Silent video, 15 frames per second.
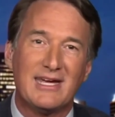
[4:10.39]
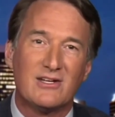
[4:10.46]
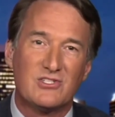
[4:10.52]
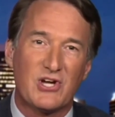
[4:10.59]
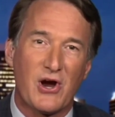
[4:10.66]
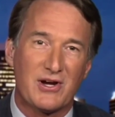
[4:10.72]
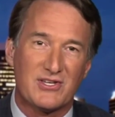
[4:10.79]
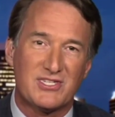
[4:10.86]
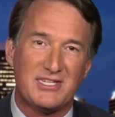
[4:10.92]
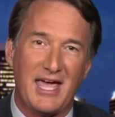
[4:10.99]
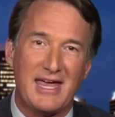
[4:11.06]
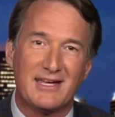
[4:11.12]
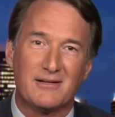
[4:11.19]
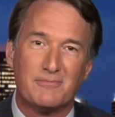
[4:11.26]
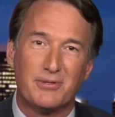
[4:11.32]
can turn a
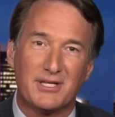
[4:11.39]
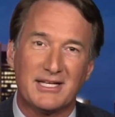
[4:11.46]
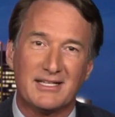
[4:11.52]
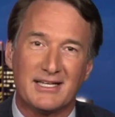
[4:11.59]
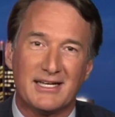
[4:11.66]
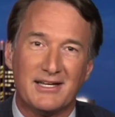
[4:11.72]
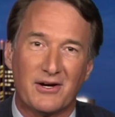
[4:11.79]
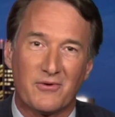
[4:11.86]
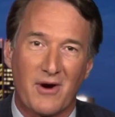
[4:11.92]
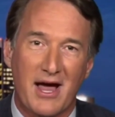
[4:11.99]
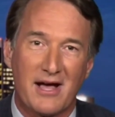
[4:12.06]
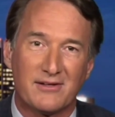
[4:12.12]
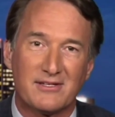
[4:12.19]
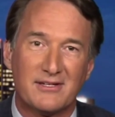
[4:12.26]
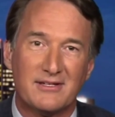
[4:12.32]
state completely
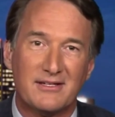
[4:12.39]
around.